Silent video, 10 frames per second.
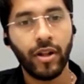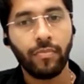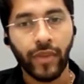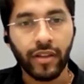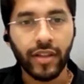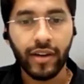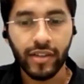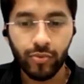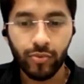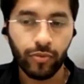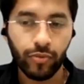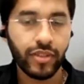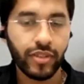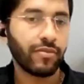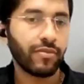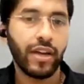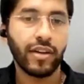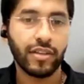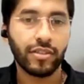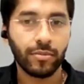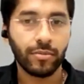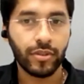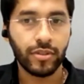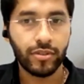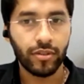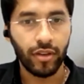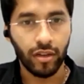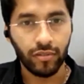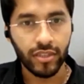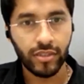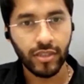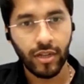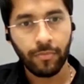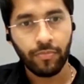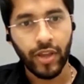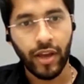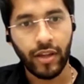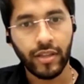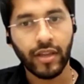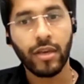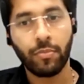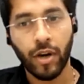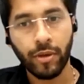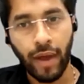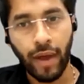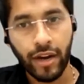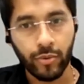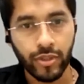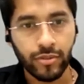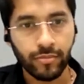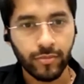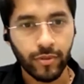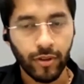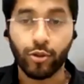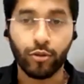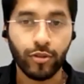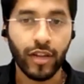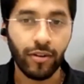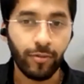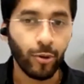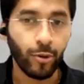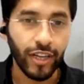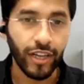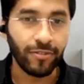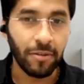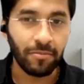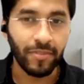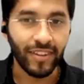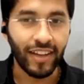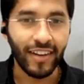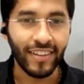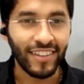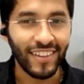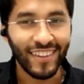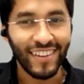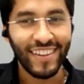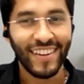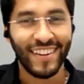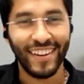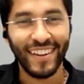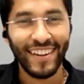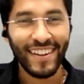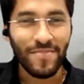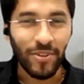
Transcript: And that is one of the reasons why our customers love us and they keep coming back to us. It's also that we don't leave them that easily. We